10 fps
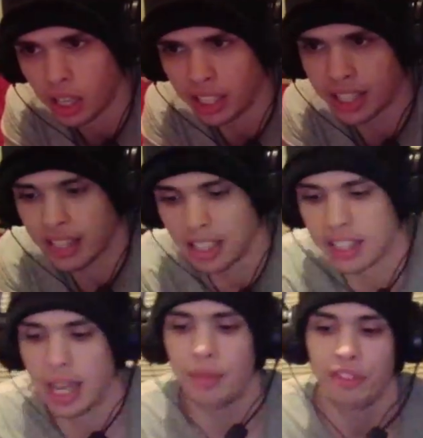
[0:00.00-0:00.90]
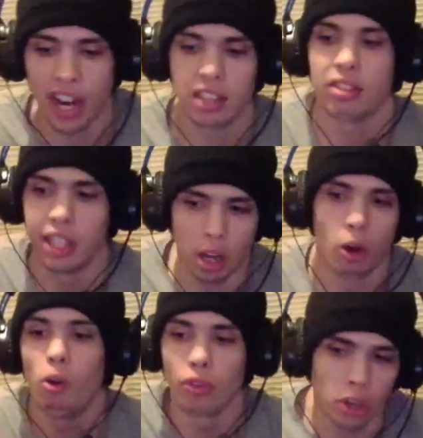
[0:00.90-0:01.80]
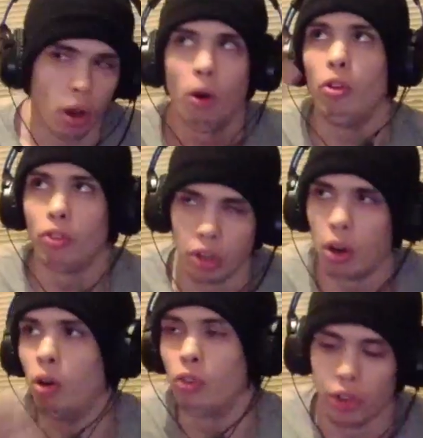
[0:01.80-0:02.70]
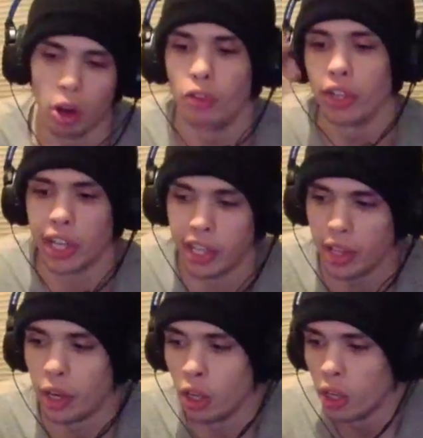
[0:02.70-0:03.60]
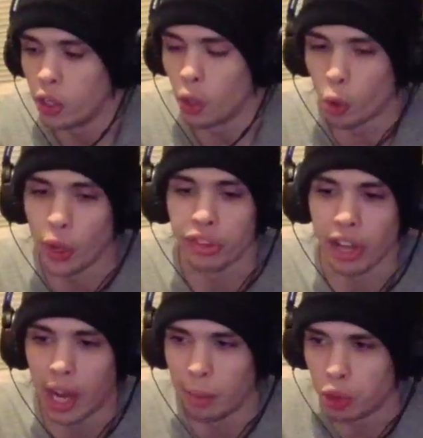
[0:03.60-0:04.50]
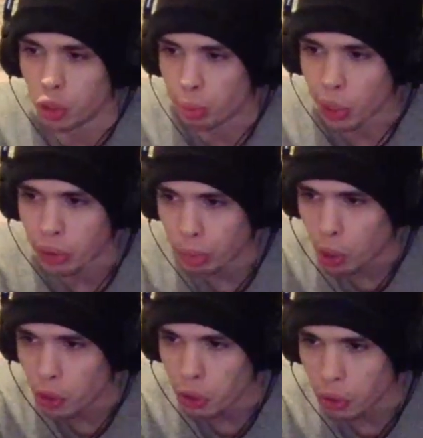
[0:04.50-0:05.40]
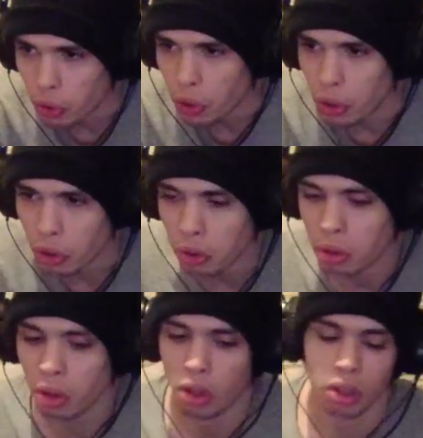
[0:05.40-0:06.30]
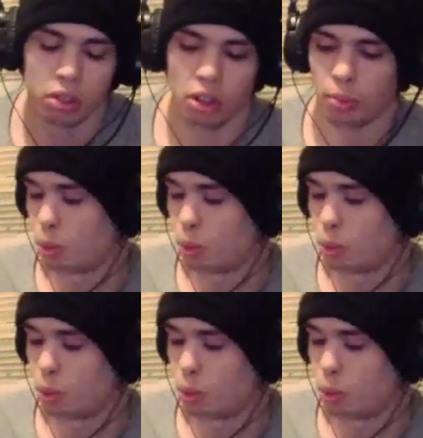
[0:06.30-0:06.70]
It's like the same fight scene over and over and over and over again, and then, you know, quick times. Just press a button here and there. So